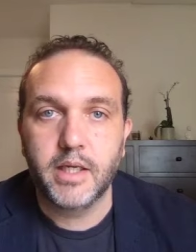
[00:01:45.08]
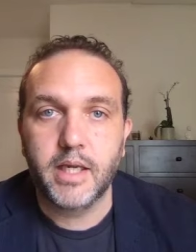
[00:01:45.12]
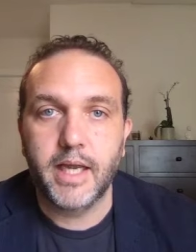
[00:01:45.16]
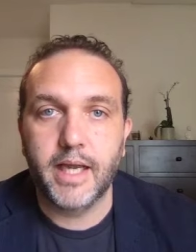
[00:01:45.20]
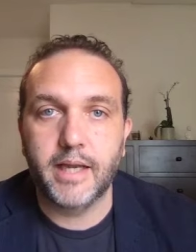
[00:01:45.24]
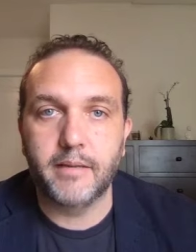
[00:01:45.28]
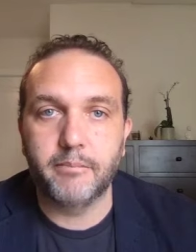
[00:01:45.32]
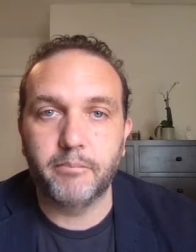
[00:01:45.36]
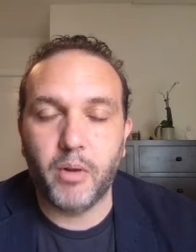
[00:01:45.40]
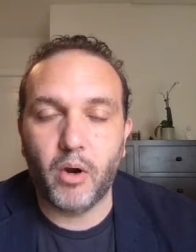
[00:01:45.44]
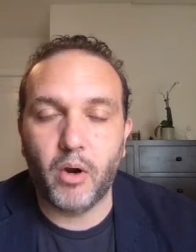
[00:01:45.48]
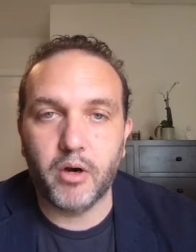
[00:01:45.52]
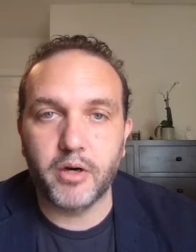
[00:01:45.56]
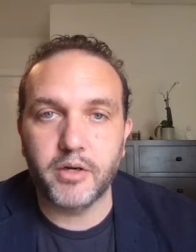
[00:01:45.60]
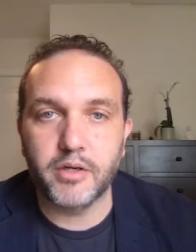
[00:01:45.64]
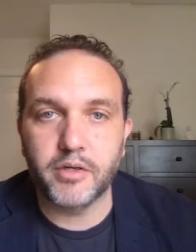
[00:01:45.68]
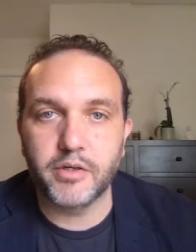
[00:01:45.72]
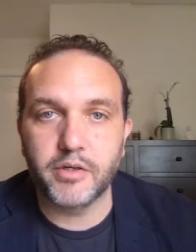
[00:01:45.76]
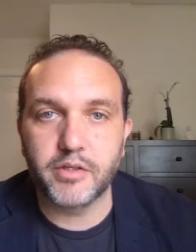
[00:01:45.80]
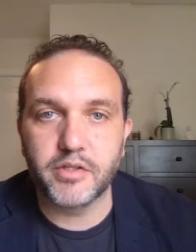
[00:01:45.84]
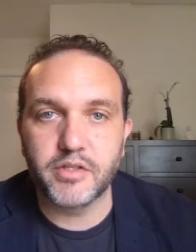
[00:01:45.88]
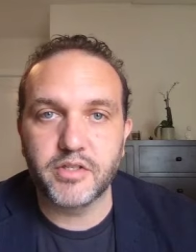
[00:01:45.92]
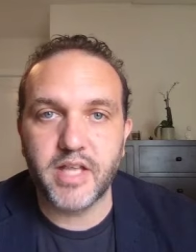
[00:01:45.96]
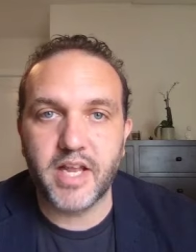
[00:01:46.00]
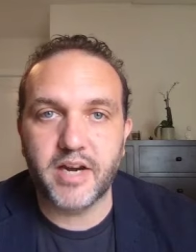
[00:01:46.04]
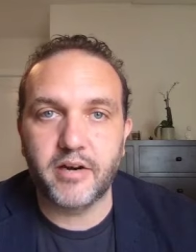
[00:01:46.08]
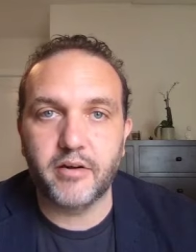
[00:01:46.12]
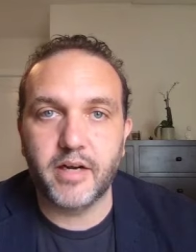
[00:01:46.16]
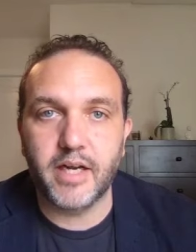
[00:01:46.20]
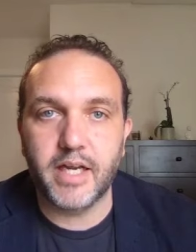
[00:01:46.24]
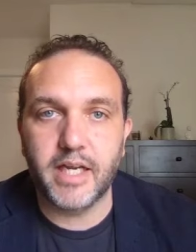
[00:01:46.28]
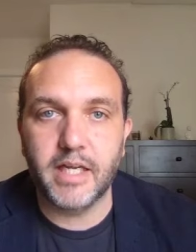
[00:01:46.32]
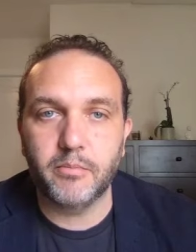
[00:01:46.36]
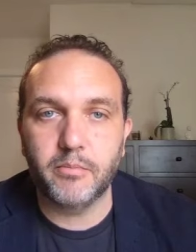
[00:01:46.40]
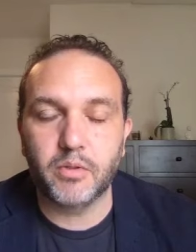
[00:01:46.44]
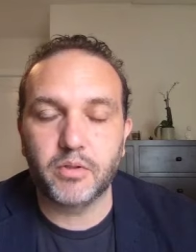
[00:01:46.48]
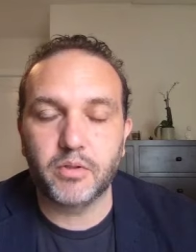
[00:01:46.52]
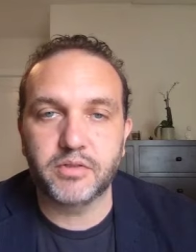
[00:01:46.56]
and partners that are
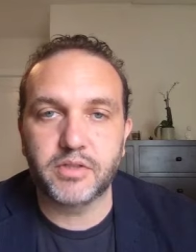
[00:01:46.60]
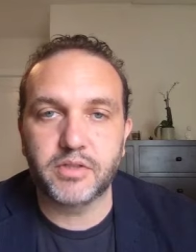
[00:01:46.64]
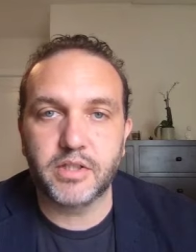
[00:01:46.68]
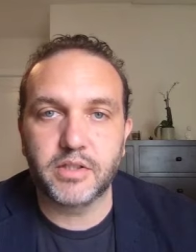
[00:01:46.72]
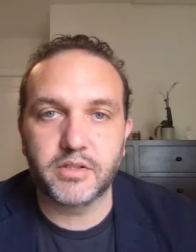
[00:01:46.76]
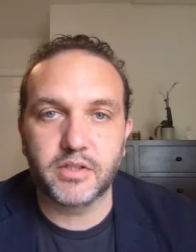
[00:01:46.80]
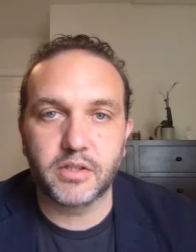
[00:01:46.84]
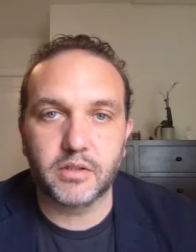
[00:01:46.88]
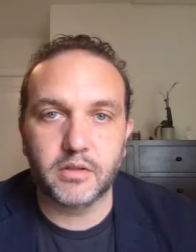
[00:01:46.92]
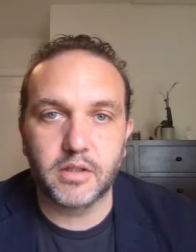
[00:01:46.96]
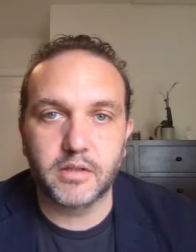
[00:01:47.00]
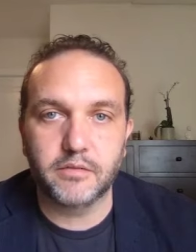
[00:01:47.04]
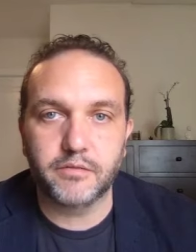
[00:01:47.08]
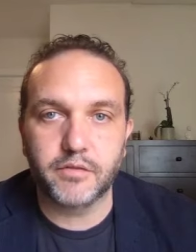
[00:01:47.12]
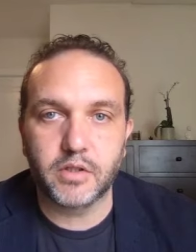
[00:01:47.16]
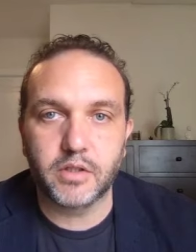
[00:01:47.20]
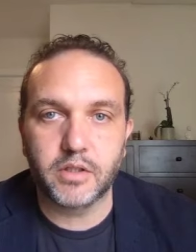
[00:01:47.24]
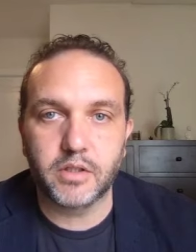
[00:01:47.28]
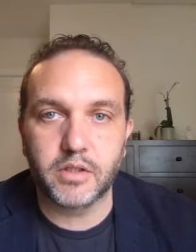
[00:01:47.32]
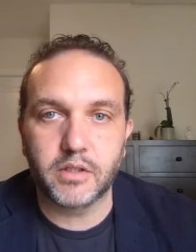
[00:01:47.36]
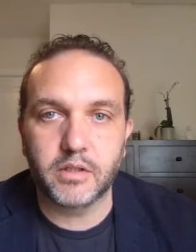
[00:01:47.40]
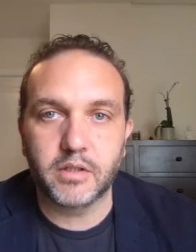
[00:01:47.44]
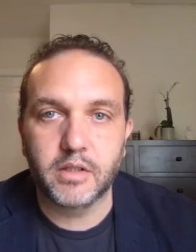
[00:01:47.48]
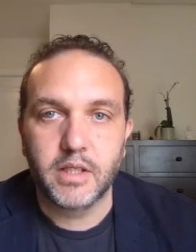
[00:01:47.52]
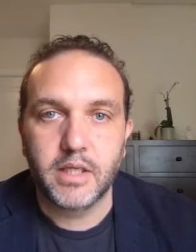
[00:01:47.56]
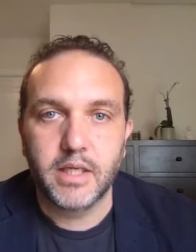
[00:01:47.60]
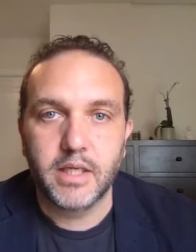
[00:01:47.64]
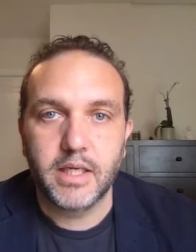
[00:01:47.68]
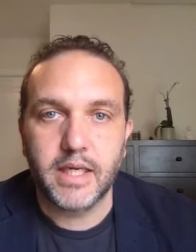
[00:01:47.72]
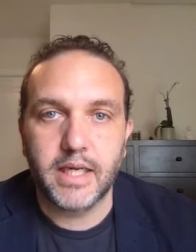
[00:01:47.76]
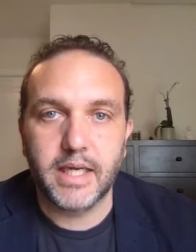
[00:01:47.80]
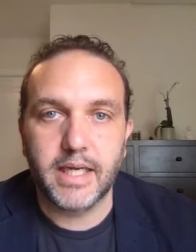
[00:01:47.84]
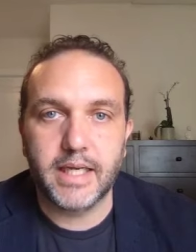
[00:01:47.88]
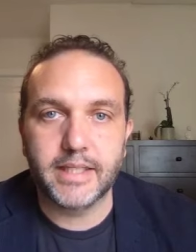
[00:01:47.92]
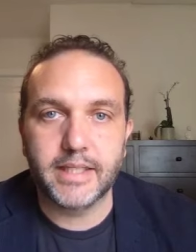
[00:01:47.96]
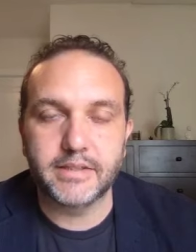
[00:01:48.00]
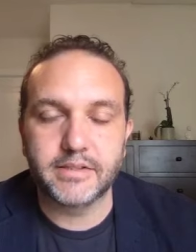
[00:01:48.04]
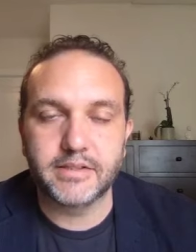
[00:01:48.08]
able to deliver
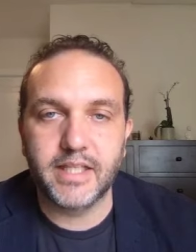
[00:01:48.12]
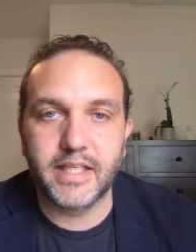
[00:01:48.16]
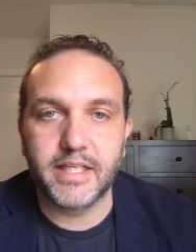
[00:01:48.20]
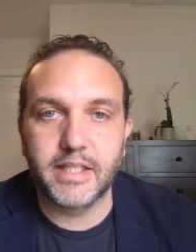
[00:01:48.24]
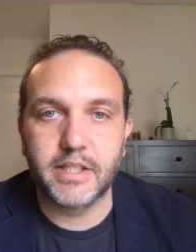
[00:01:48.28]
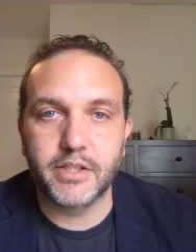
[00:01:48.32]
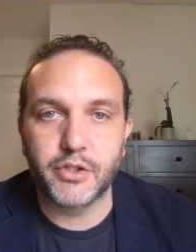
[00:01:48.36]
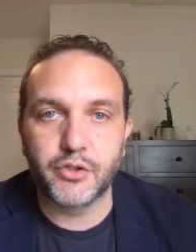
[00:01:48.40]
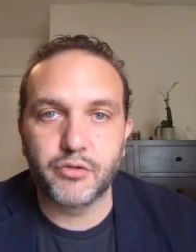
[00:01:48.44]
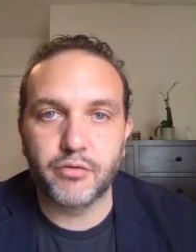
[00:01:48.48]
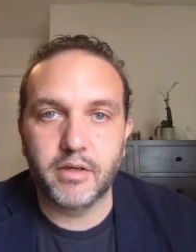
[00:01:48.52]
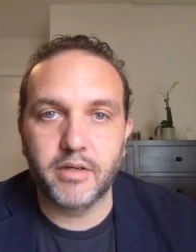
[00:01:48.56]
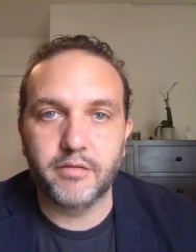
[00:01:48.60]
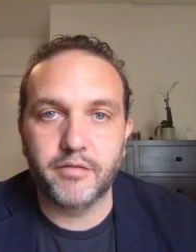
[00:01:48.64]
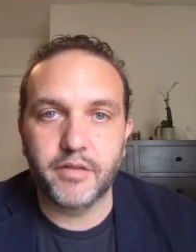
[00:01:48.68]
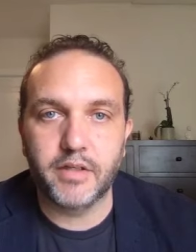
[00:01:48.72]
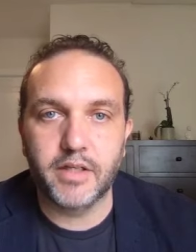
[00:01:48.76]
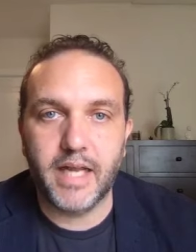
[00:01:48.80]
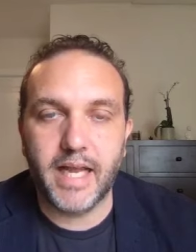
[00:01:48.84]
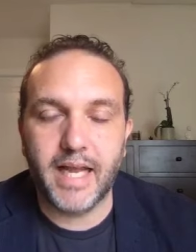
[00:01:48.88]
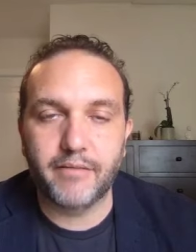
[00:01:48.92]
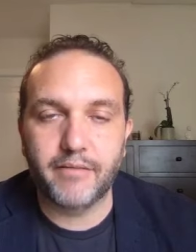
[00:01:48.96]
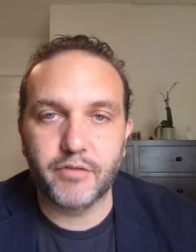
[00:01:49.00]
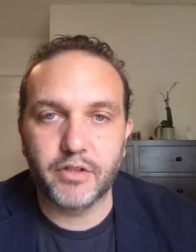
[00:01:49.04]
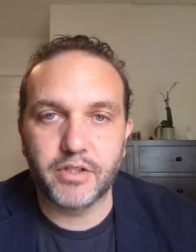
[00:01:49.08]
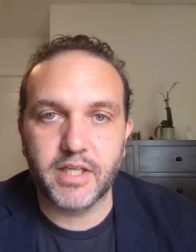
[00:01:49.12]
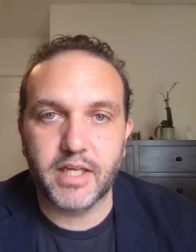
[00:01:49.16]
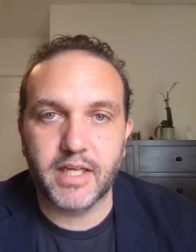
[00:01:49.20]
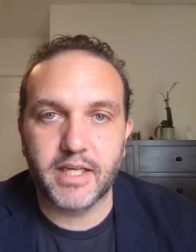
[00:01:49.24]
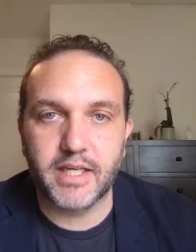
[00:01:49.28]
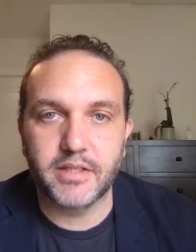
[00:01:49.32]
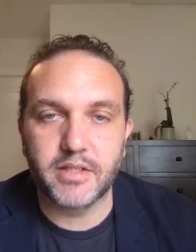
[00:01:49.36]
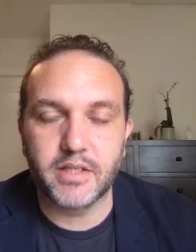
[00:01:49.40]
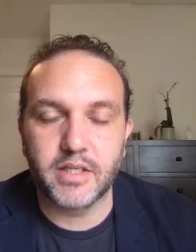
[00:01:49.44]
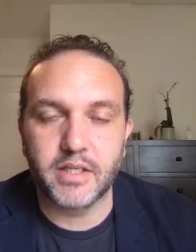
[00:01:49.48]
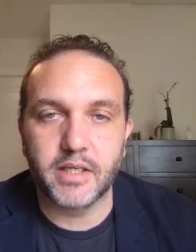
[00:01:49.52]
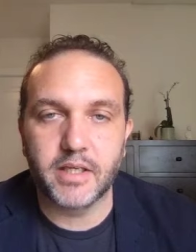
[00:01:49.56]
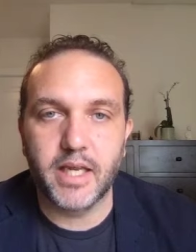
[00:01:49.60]
data-driven
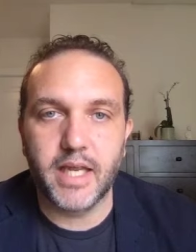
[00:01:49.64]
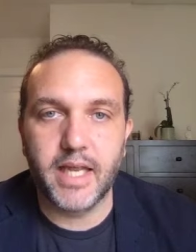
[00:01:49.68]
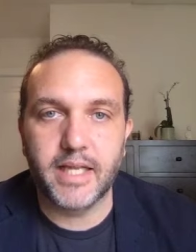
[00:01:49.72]
advertising.